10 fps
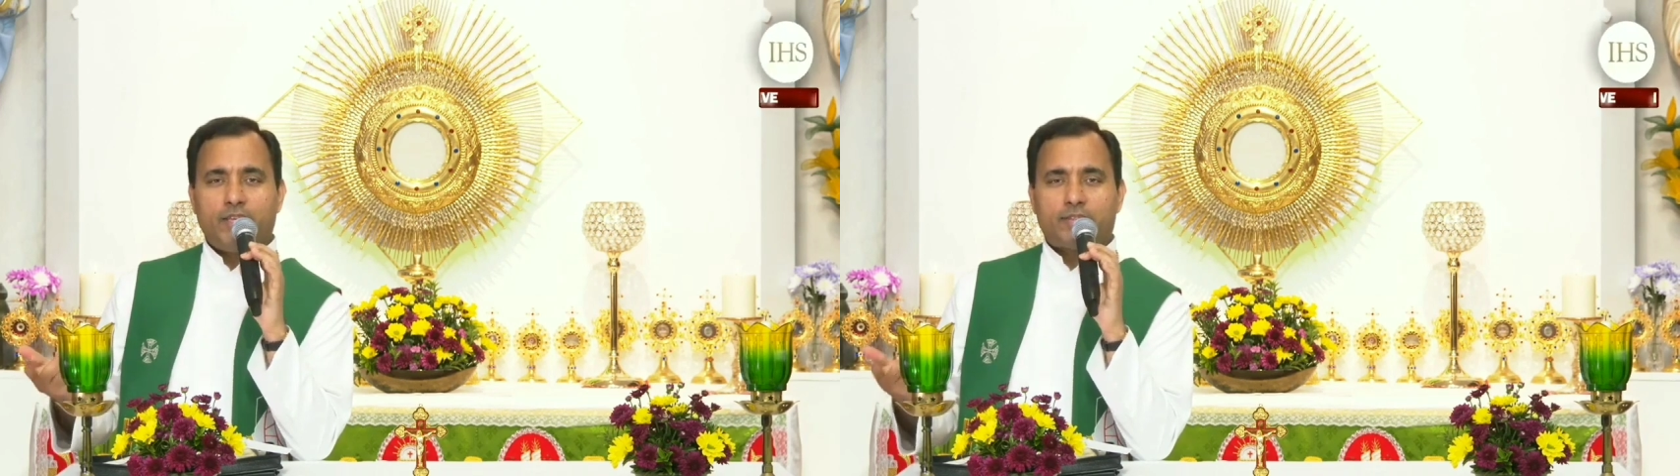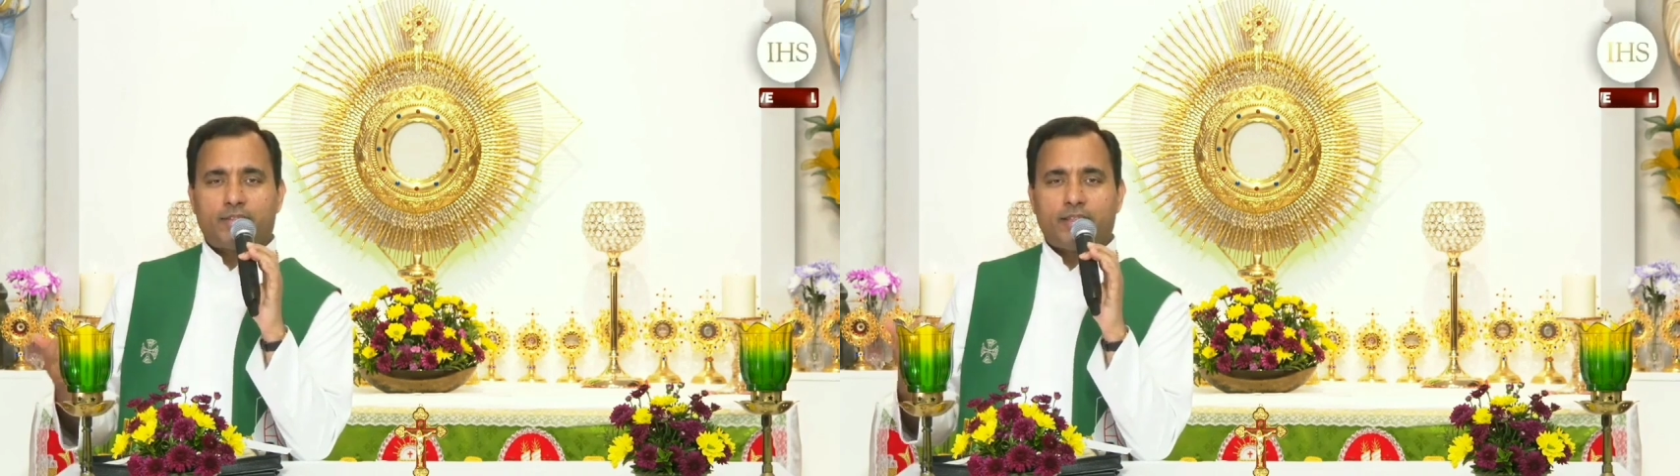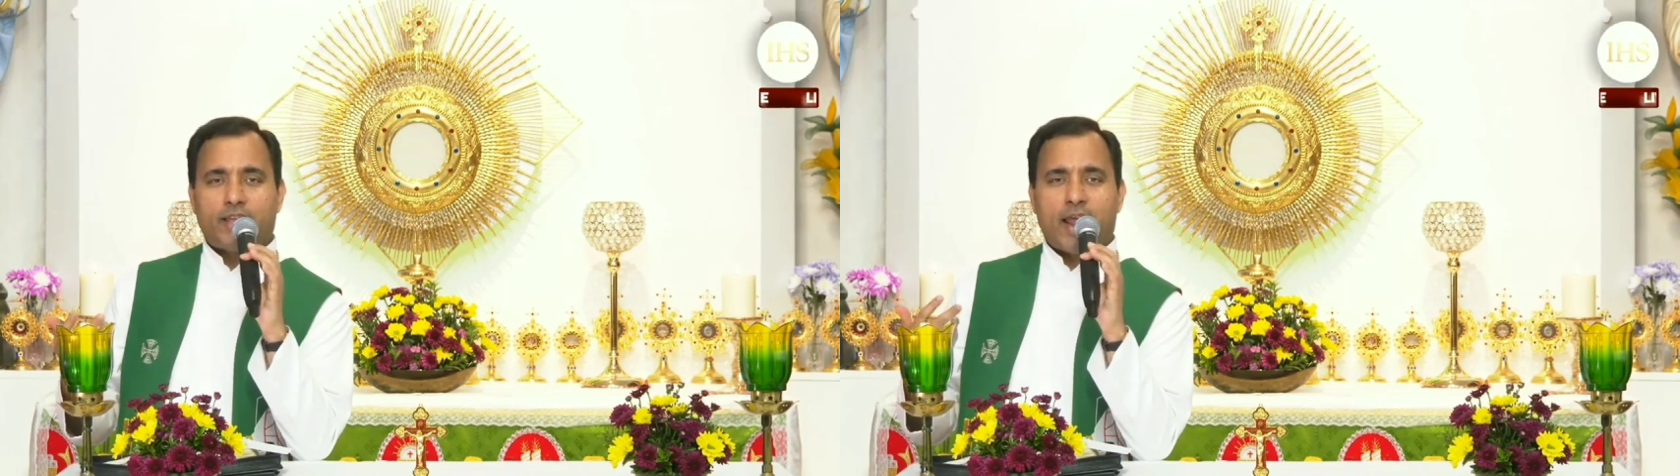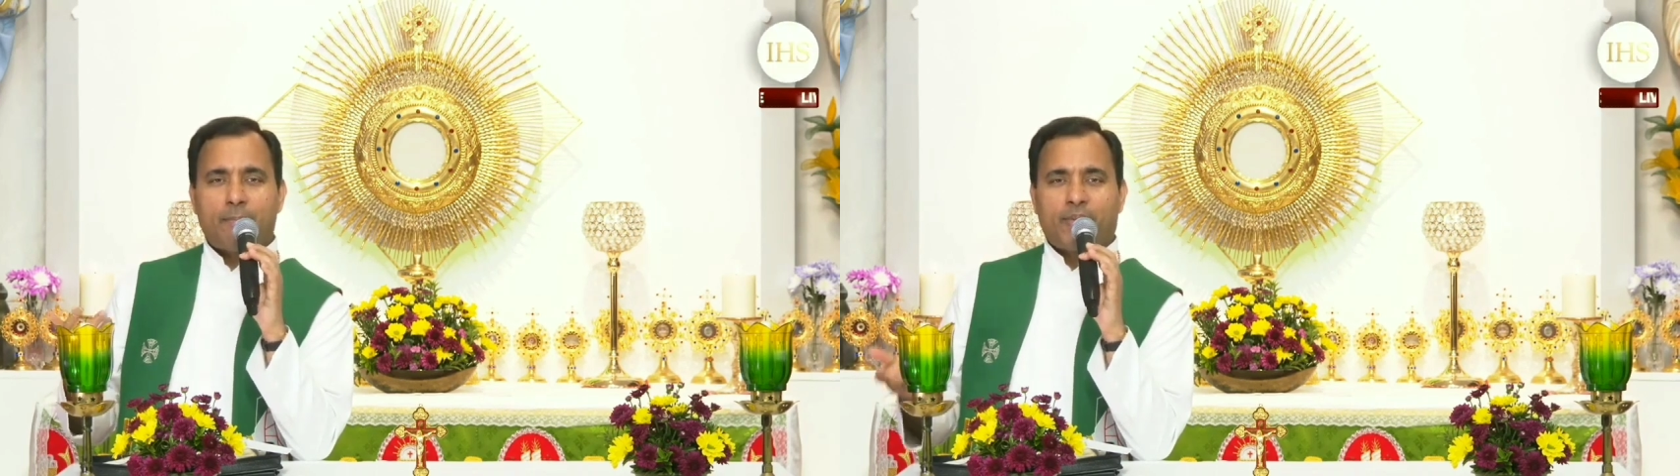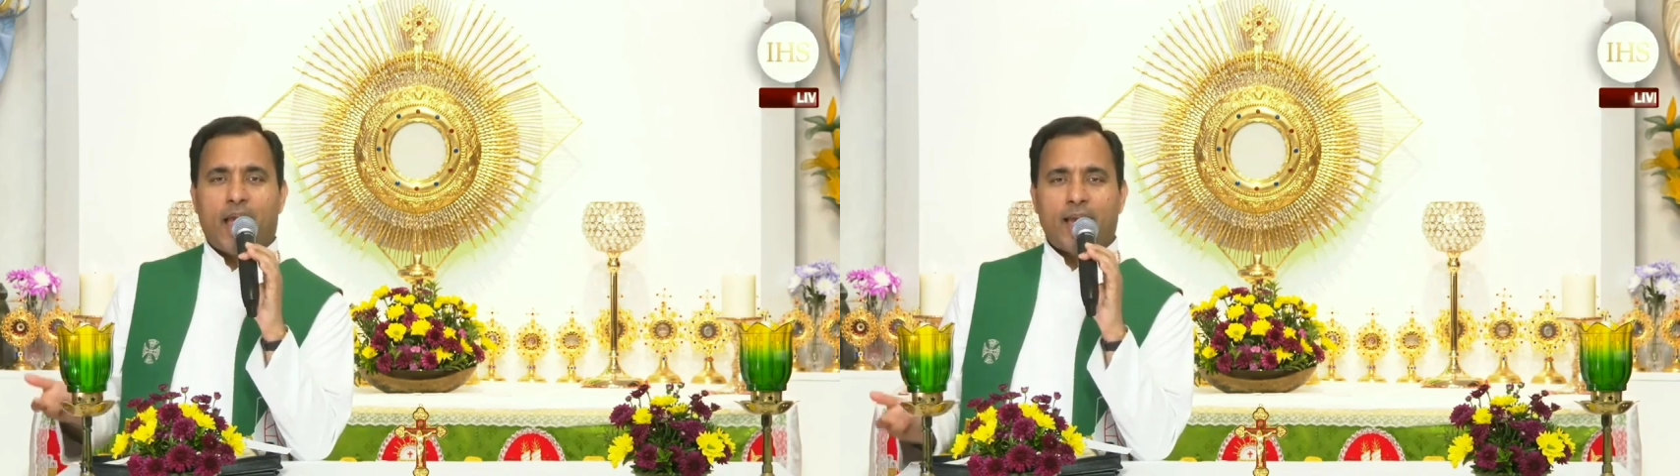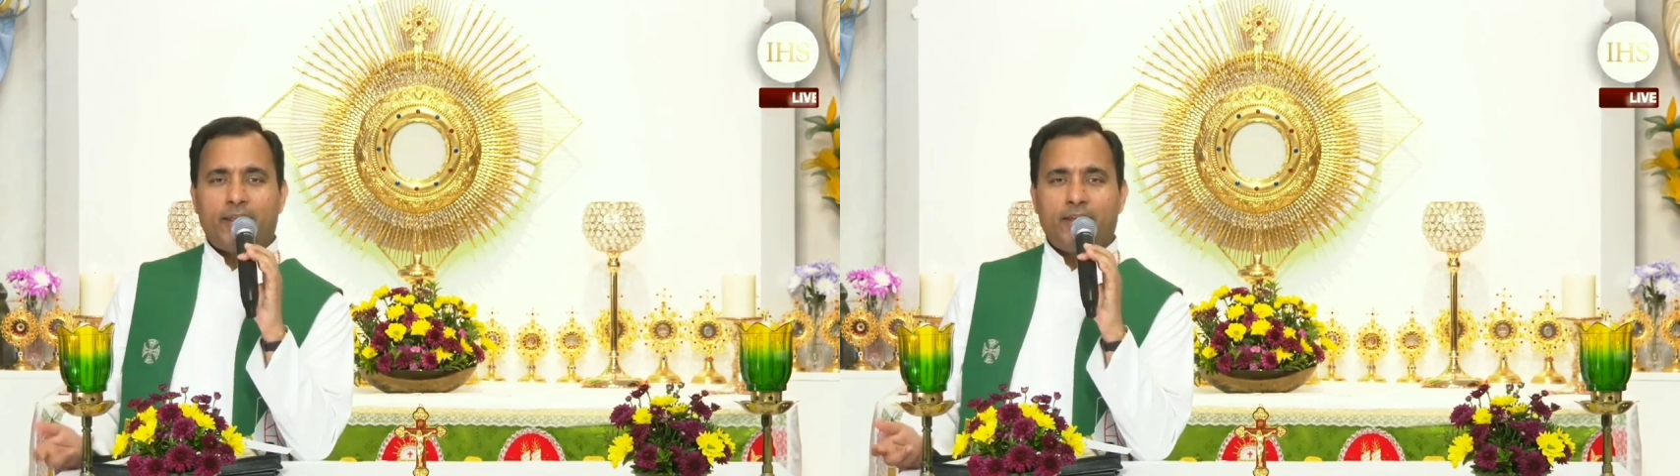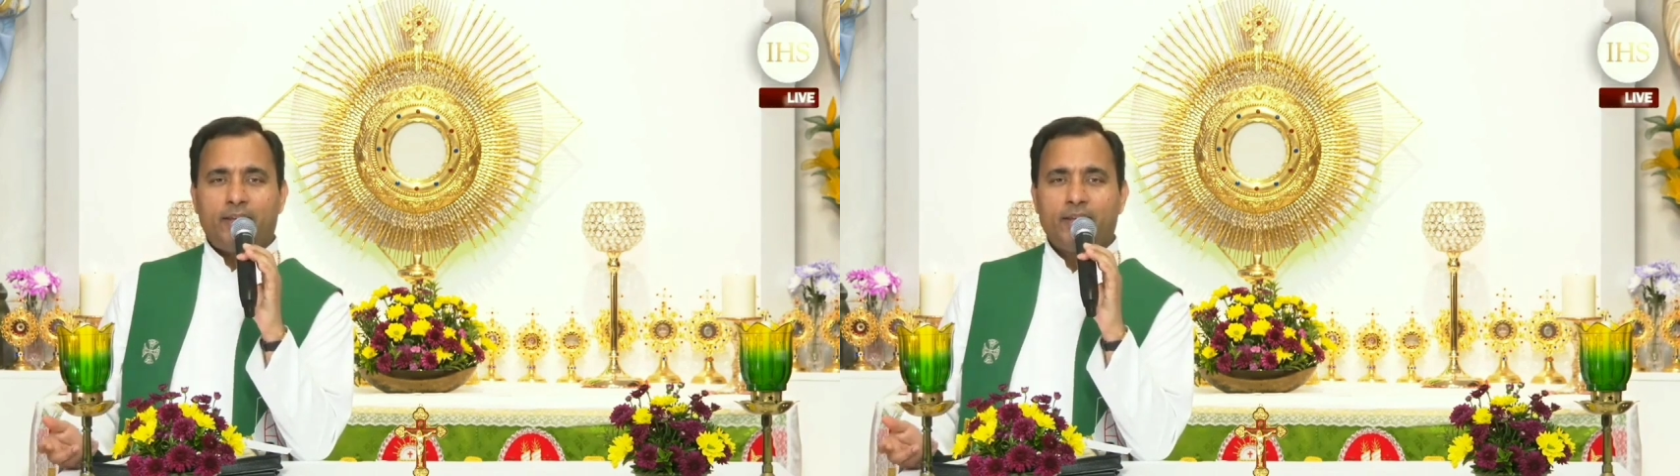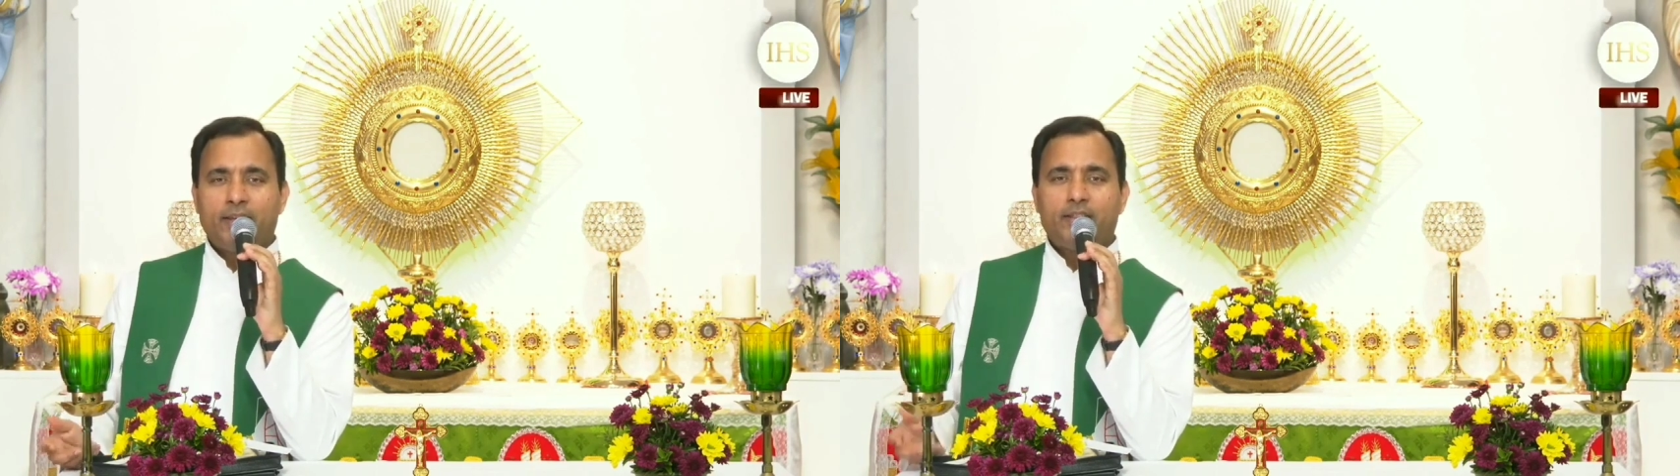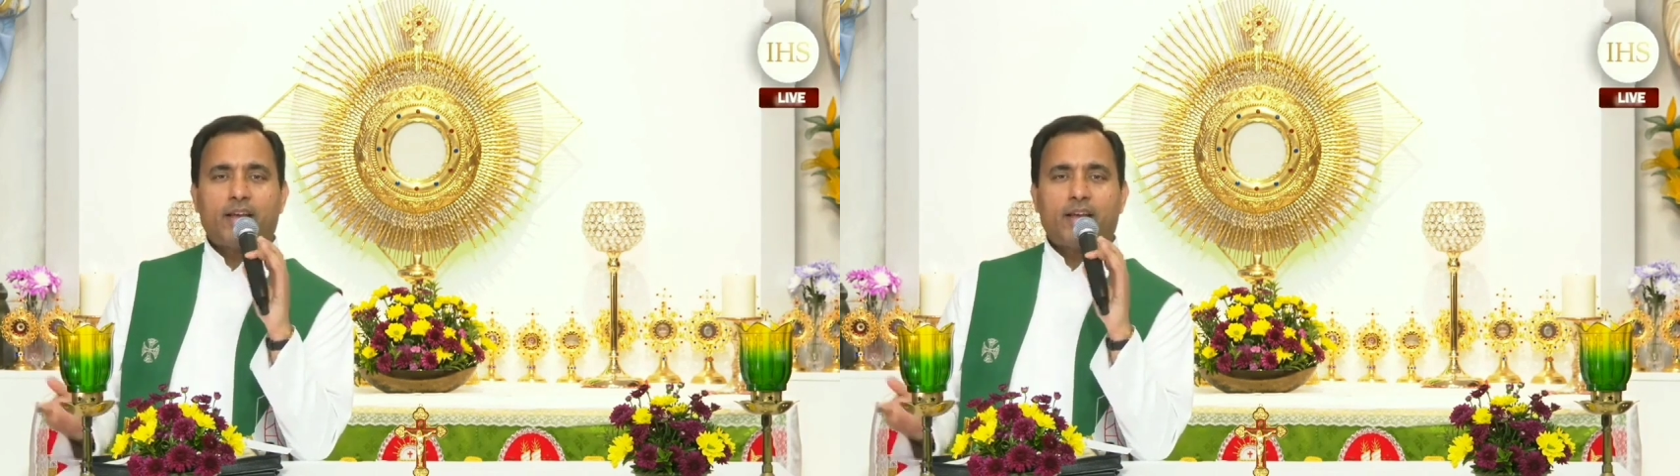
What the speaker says: these things that I'm carrying,